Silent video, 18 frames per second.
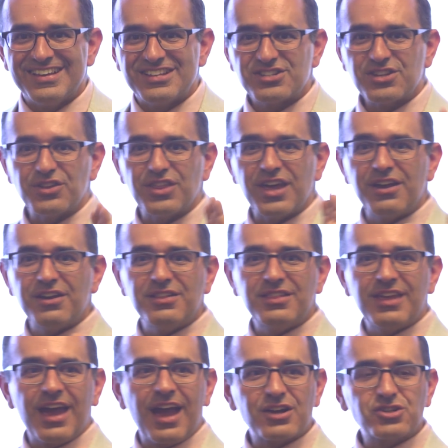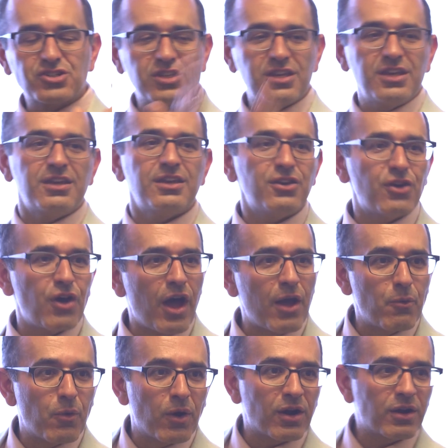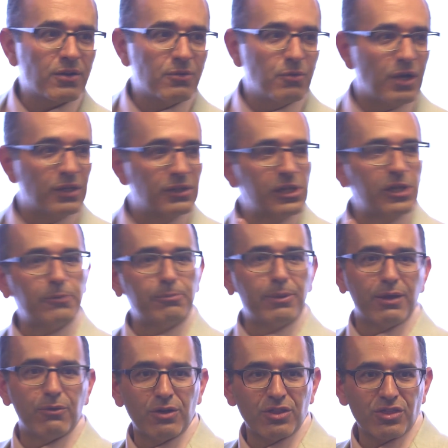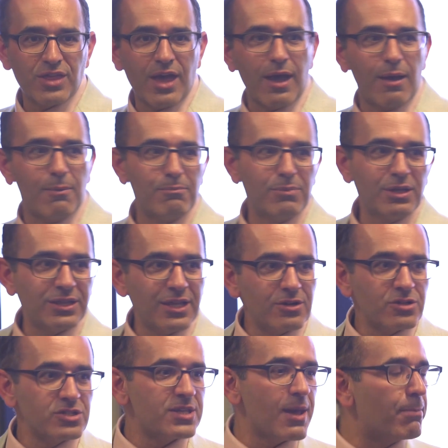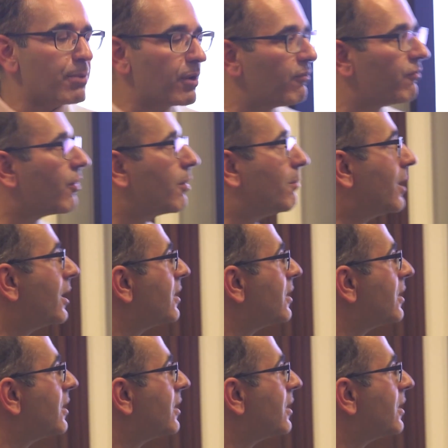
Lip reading: So they actually, you know, I work a little bit with them, but they're separate from